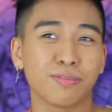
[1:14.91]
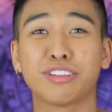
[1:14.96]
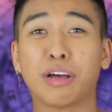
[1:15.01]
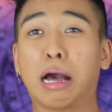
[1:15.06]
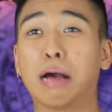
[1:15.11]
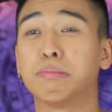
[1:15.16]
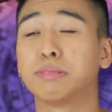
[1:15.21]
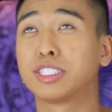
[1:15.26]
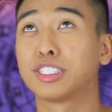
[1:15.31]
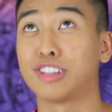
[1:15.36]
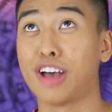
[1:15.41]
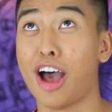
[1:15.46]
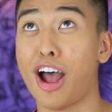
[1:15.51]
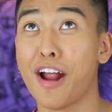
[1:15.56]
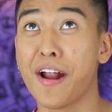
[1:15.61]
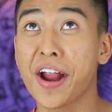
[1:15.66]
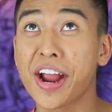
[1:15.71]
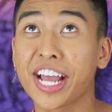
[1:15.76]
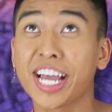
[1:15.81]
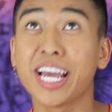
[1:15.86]
So I'm
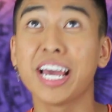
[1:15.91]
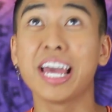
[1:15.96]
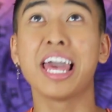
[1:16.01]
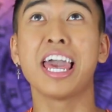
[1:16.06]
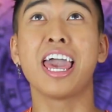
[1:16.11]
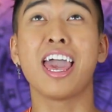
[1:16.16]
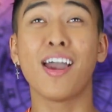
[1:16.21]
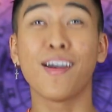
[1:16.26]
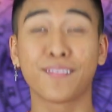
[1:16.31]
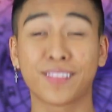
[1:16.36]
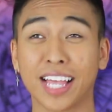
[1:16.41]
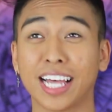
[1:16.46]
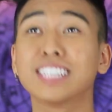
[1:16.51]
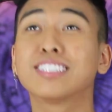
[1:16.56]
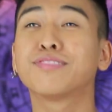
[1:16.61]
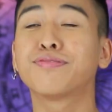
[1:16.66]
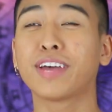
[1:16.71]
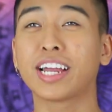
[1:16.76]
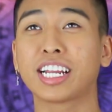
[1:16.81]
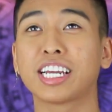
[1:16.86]
sorry if
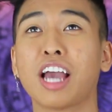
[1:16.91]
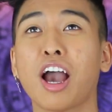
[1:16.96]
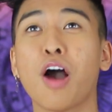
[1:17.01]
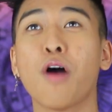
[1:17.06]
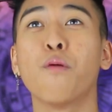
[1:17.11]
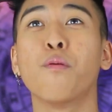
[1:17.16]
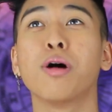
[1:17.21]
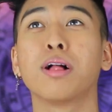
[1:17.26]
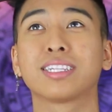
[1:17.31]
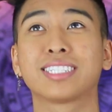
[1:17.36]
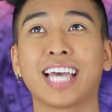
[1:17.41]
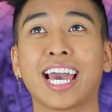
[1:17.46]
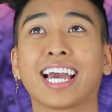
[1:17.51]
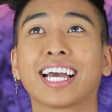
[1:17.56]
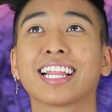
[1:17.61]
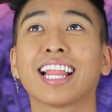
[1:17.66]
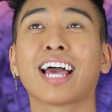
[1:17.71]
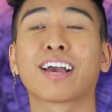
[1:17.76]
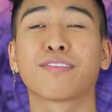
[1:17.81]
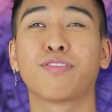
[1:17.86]
this video will
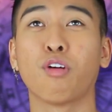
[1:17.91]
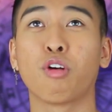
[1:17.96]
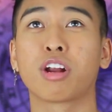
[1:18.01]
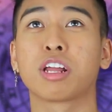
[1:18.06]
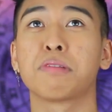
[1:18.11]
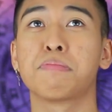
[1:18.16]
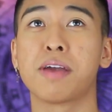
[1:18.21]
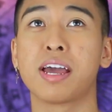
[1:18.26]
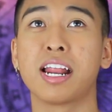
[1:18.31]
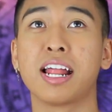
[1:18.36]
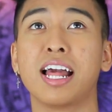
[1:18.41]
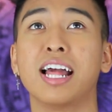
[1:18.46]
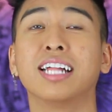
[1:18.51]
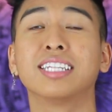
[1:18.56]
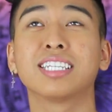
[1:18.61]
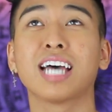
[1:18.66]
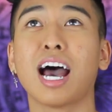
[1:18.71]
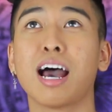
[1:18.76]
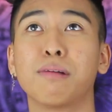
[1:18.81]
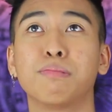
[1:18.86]
take like 40
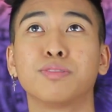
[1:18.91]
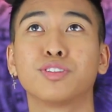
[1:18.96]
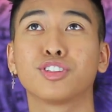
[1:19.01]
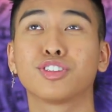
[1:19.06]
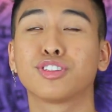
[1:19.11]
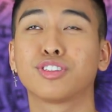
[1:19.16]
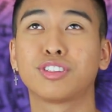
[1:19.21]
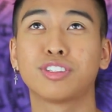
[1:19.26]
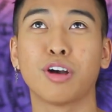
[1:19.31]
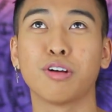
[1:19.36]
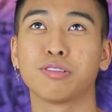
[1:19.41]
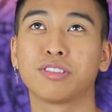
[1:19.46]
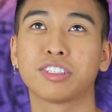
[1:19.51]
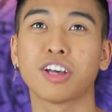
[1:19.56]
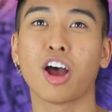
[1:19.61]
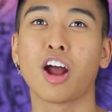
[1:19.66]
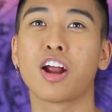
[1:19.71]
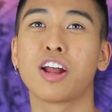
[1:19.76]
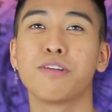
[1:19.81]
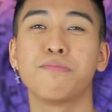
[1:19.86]
minutes. I'm just so
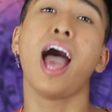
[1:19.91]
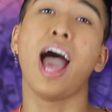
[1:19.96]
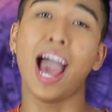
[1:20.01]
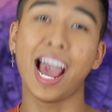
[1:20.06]
sorry.